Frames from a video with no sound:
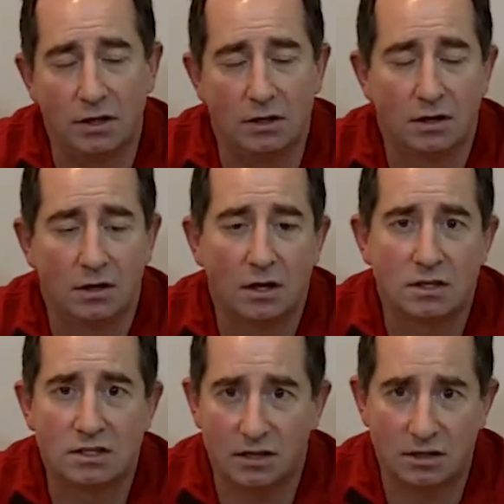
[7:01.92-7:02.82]
be
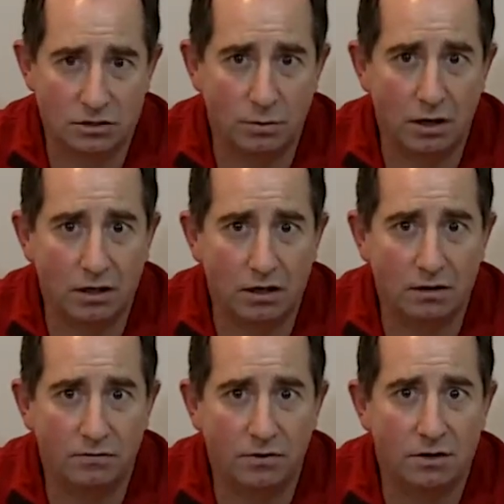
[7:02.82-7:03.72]
sudden swelling in
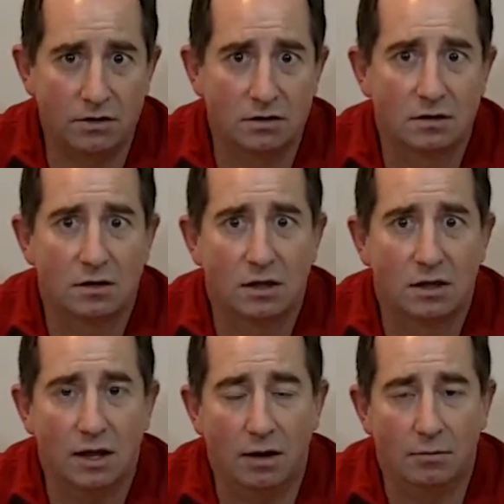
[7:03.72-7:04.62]
the foot
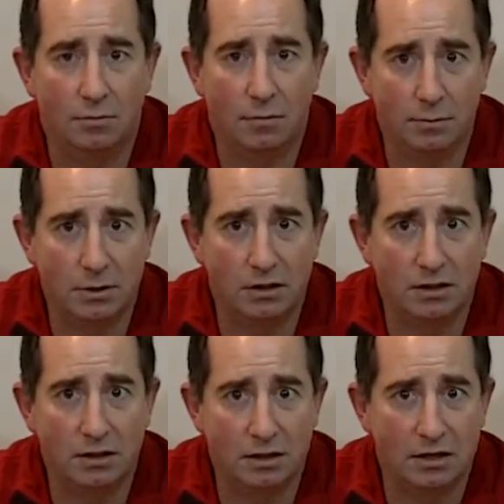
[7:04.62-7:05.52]
that might be
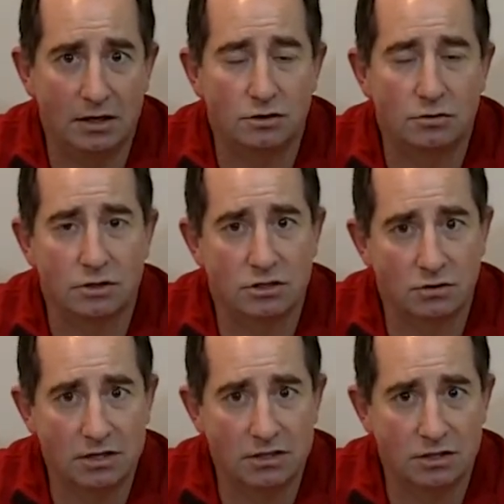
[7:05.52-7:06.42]
le leading to a
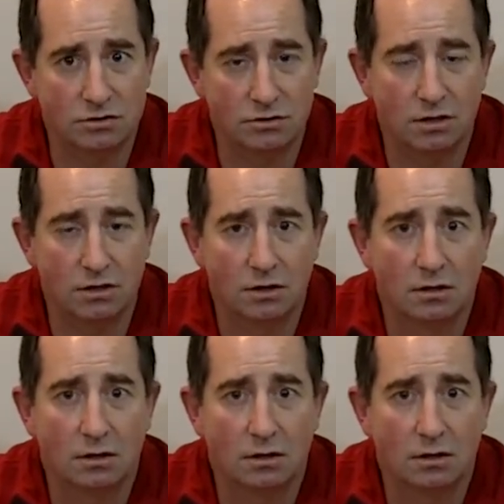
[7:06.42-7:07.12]
stress injury.